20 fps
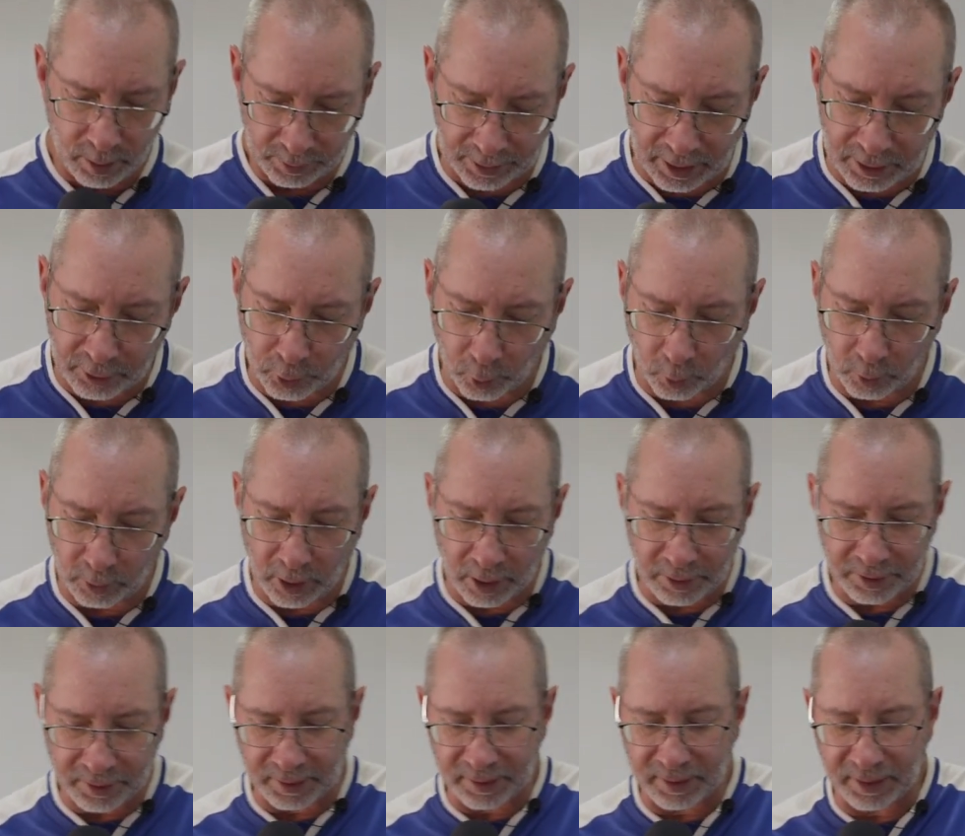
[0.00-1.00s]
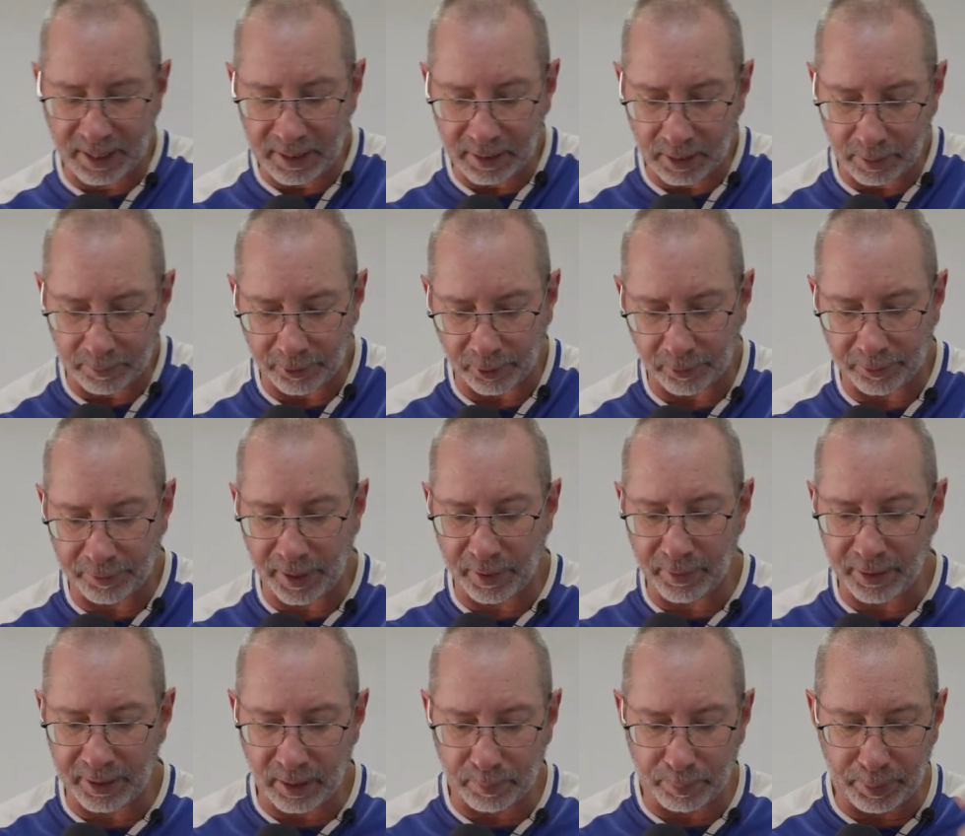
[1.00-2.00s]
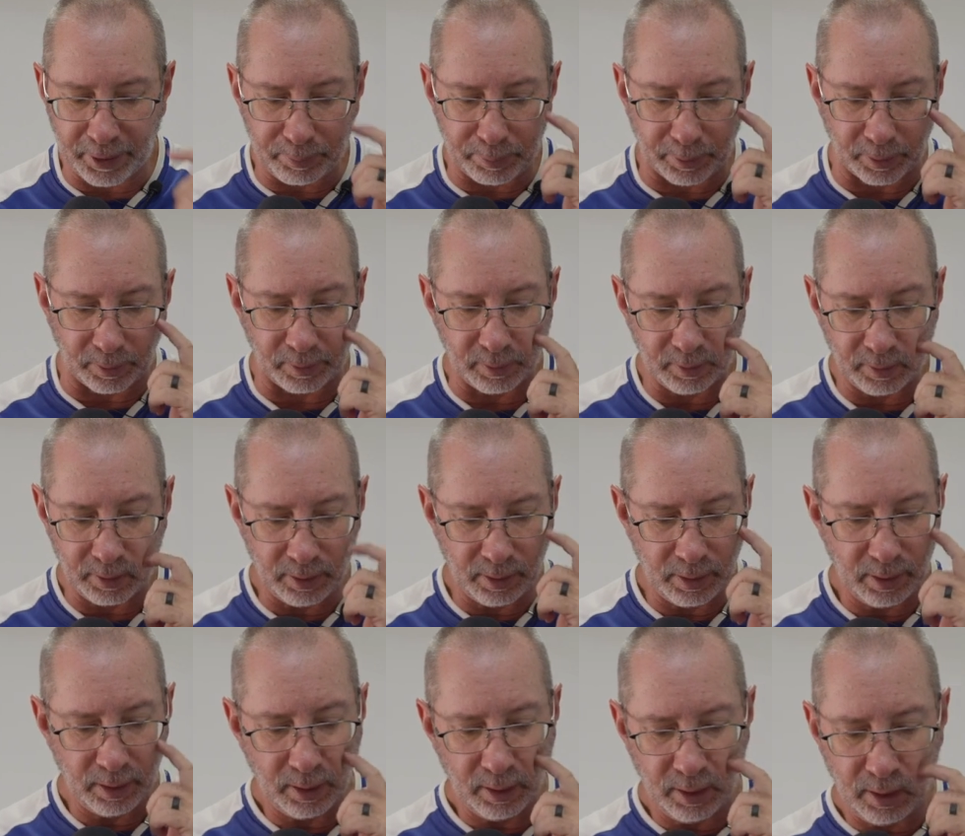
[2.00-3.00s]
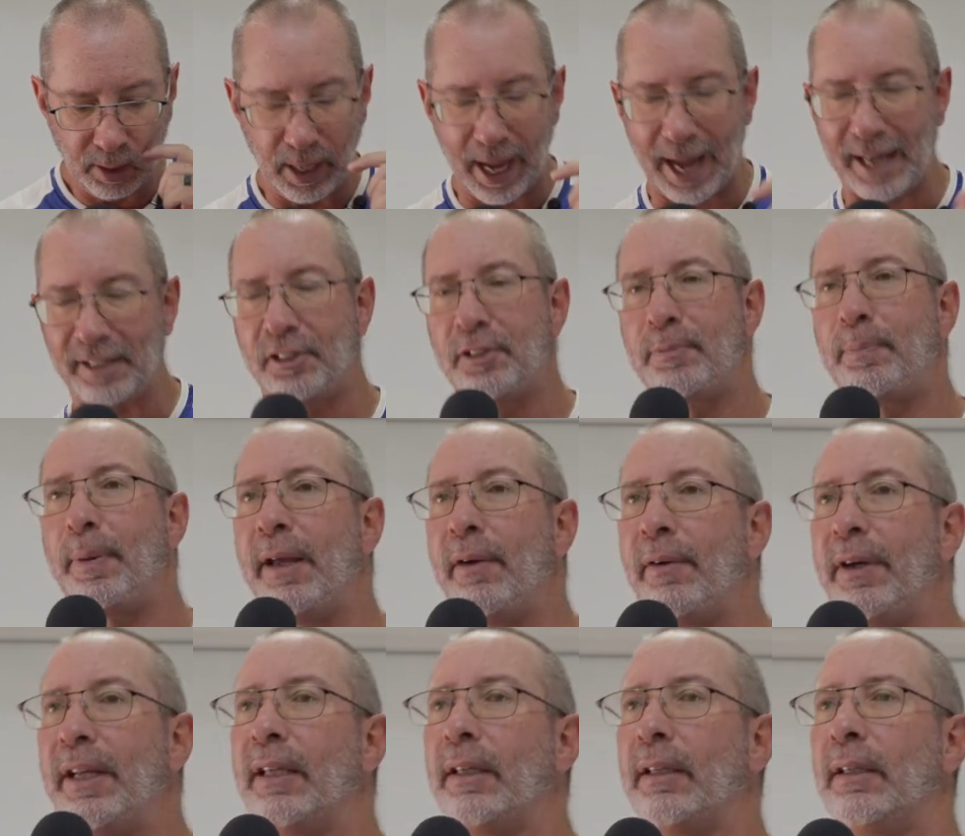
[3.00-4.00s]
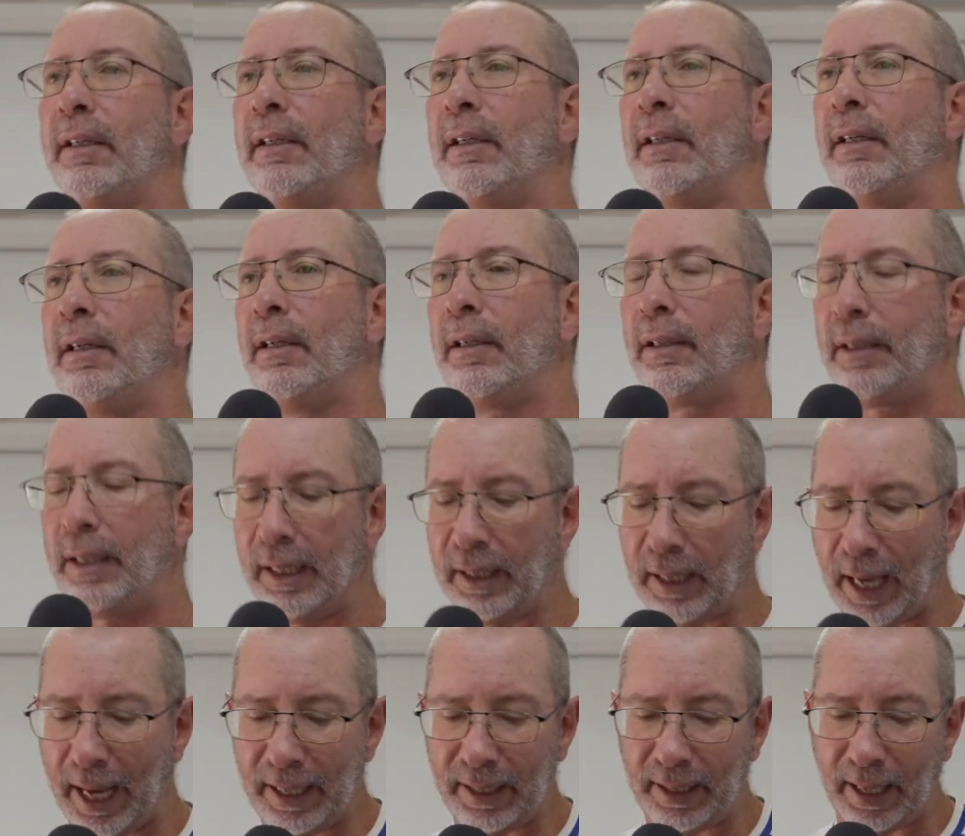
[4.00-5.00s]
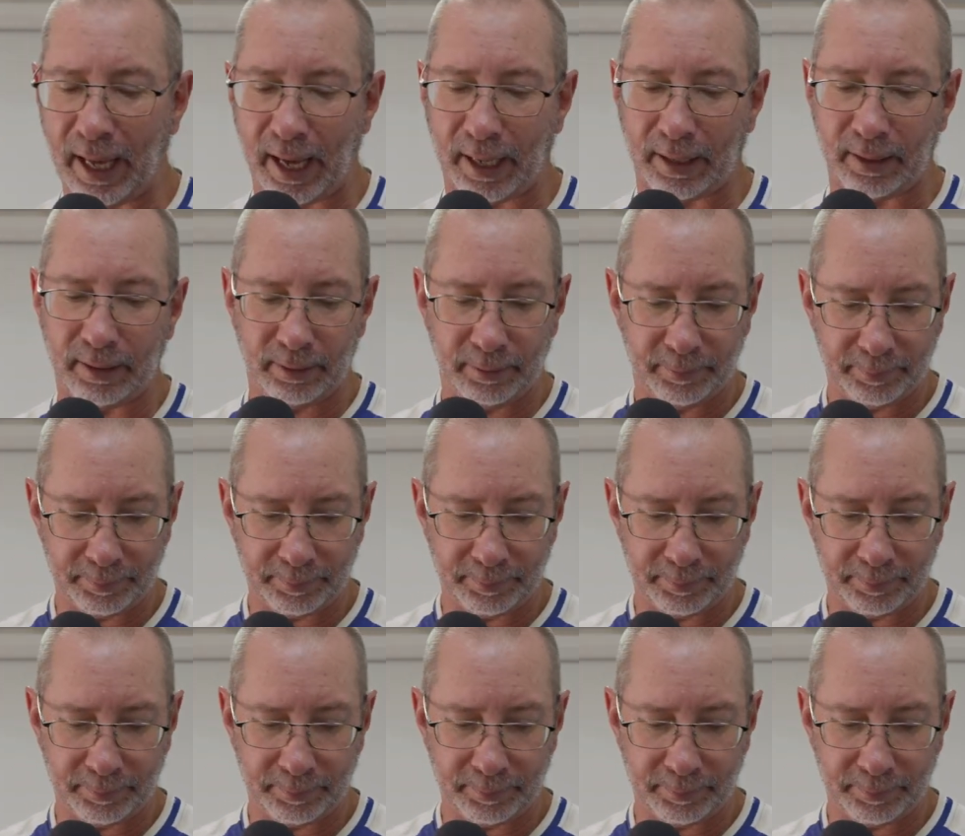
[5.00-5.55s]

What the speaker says: King Saul lost his kingdom for fearing the people and sparing King Agag.